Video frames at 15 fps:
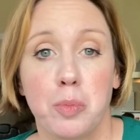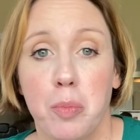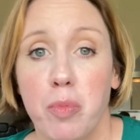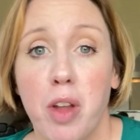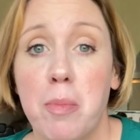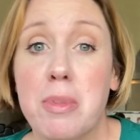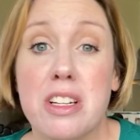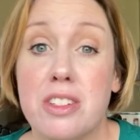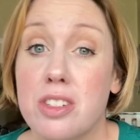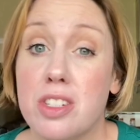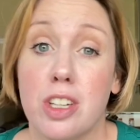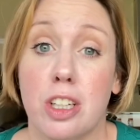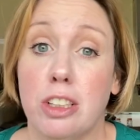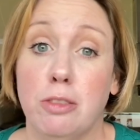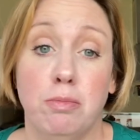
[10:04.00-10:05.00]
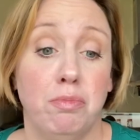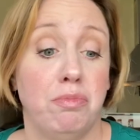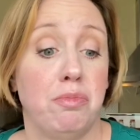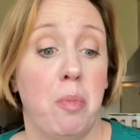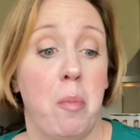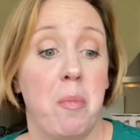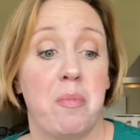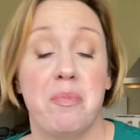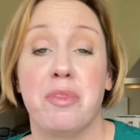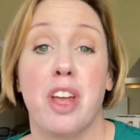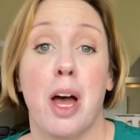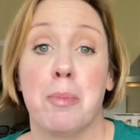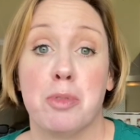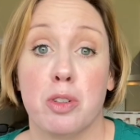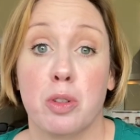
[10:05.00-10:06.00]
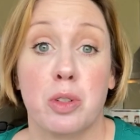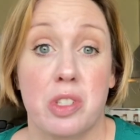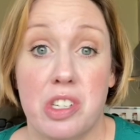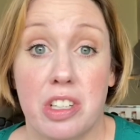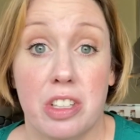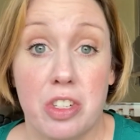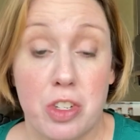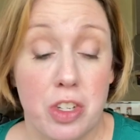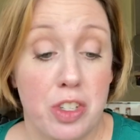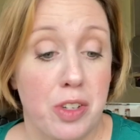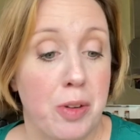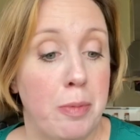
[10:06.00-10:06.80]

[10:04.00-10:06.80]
But still absolutely delicious.